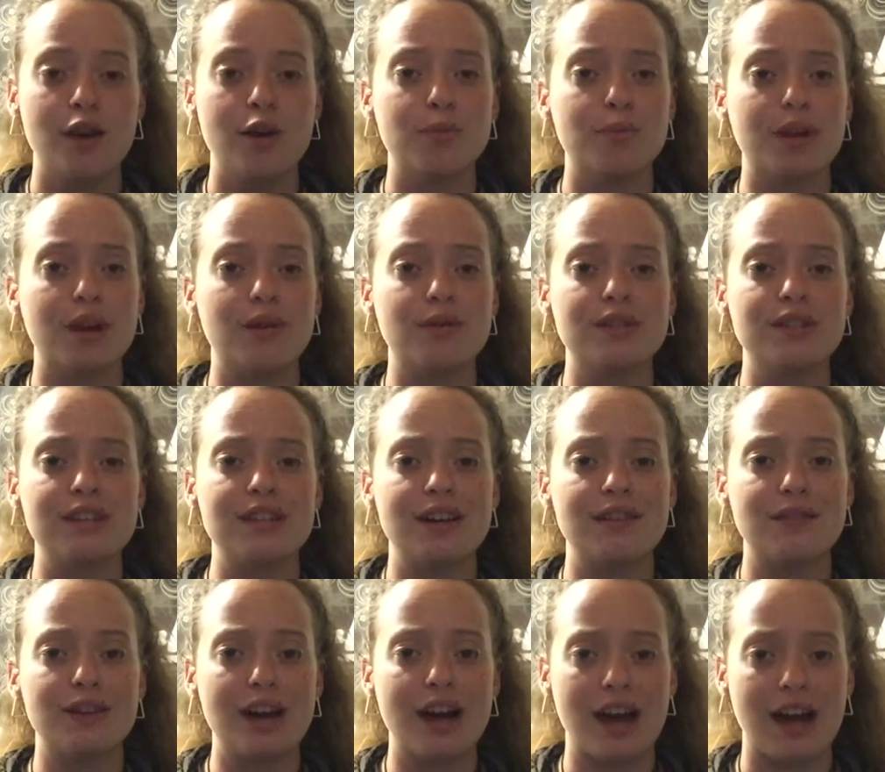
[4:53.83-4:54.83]
but I was
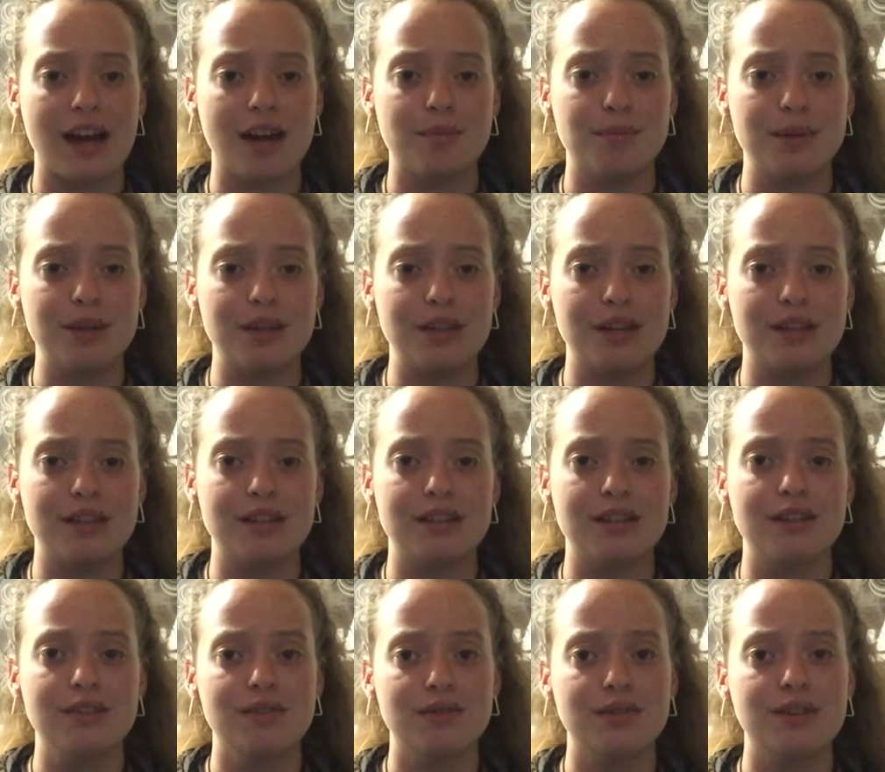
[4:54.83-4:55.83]
never happy and
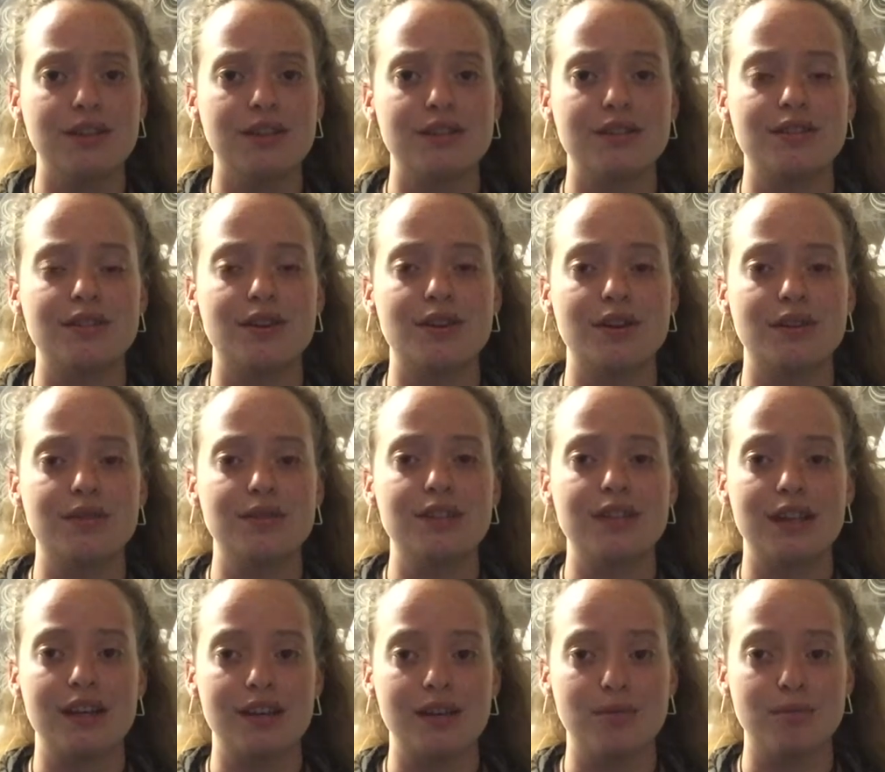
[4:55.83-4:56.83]
didn't feel as though I was
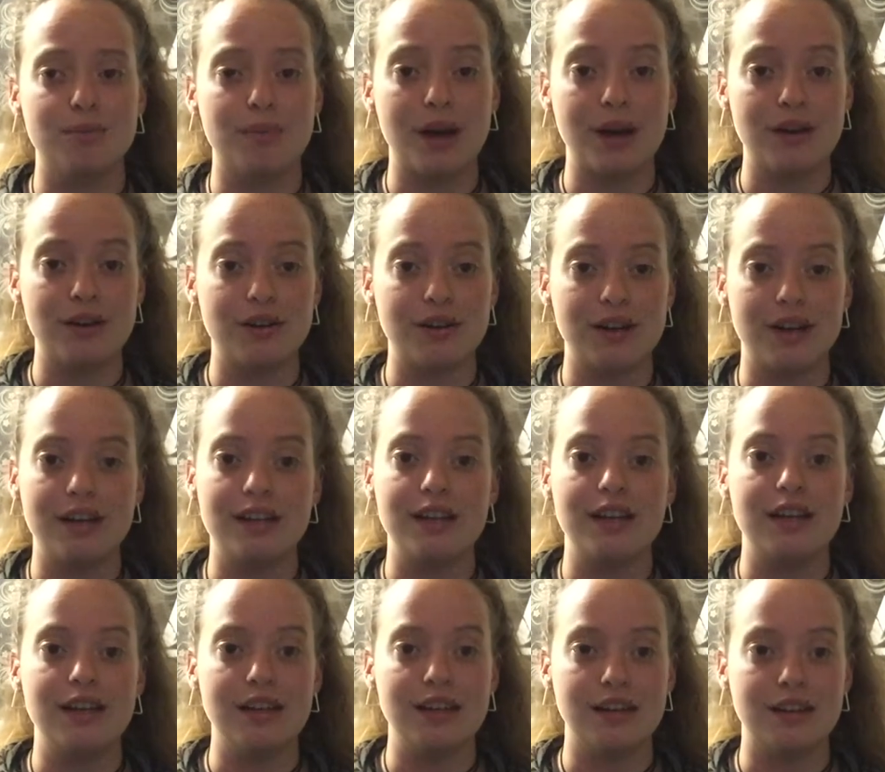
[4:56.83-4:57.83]
getting better at
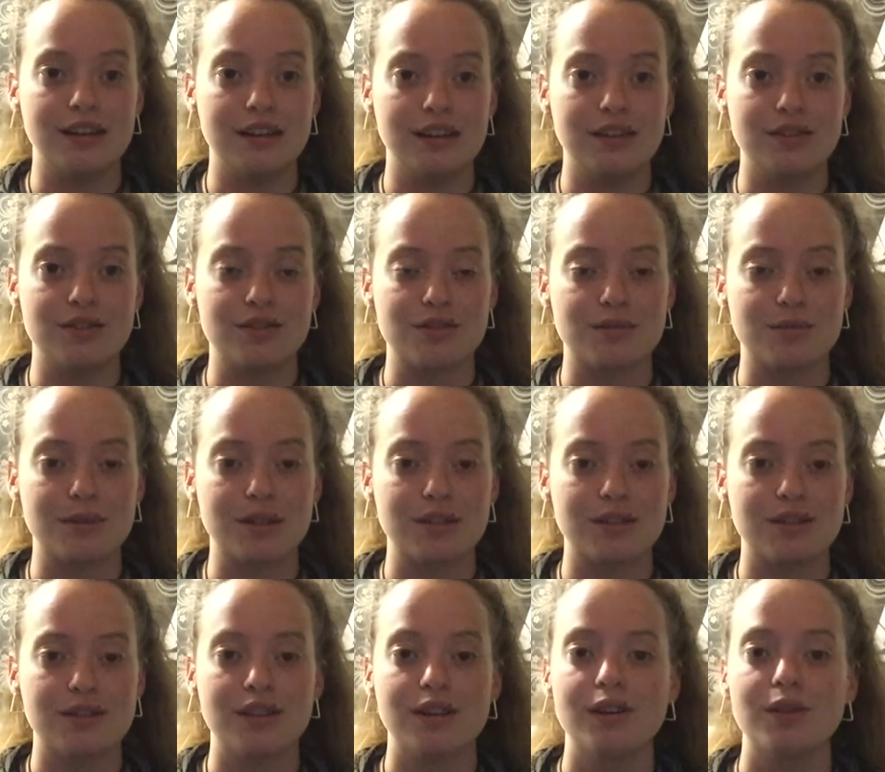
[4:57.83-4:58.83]
any of the
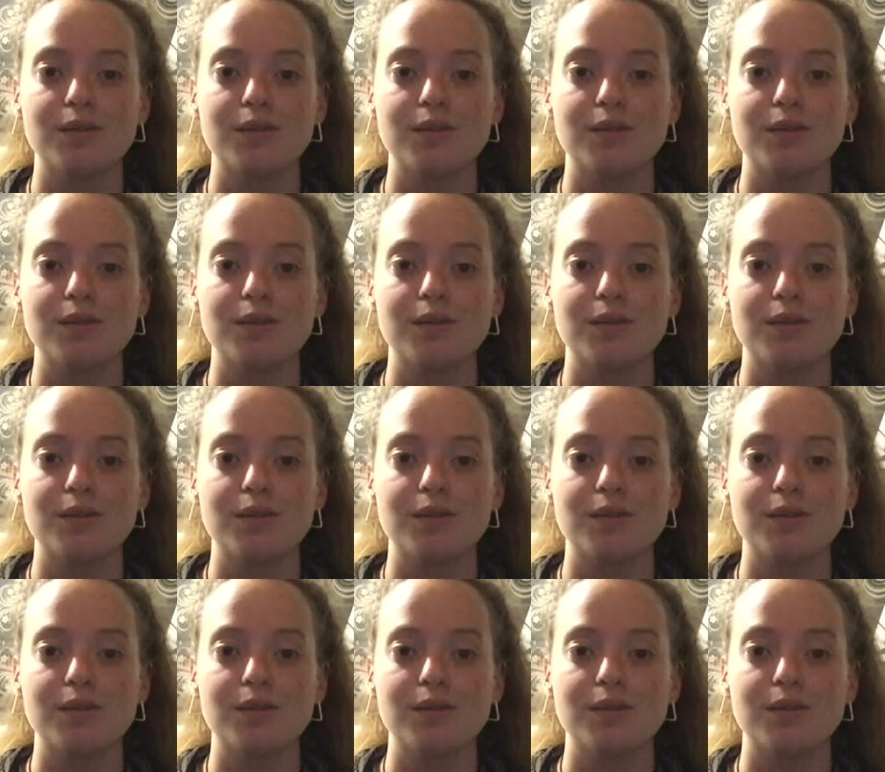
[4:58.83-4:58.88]
instruments,